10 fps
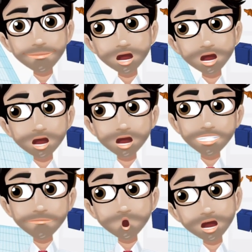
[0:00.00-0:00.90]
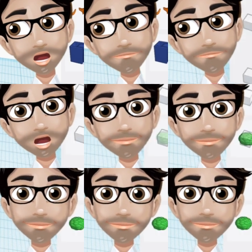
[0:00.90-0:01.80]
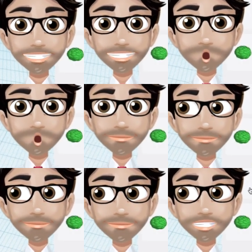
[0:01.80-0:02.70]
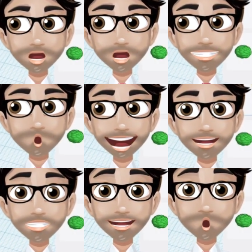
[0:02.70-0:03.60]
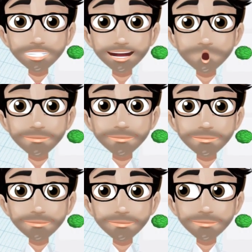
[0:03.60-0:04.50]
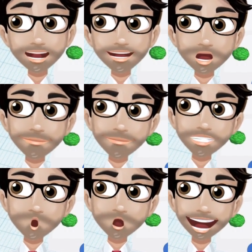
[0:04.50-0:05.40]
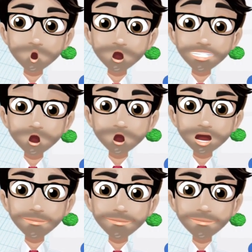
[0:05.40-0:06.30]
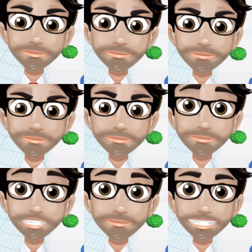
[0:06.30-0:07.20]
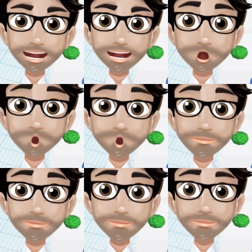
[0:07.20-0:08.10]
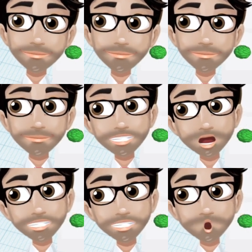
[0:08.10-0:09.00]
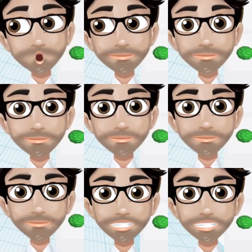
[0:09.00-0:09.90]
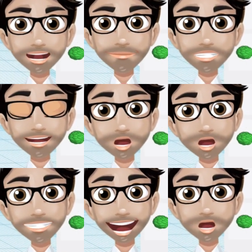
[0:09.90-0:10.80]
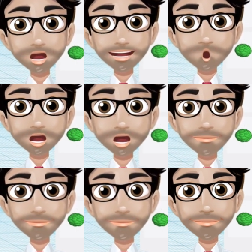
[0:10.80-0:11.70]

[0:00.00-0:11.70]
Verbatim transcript: that is one way to have it ready for you here that you can just drag it over here. Here it is. The other way is to select again the parts that you want.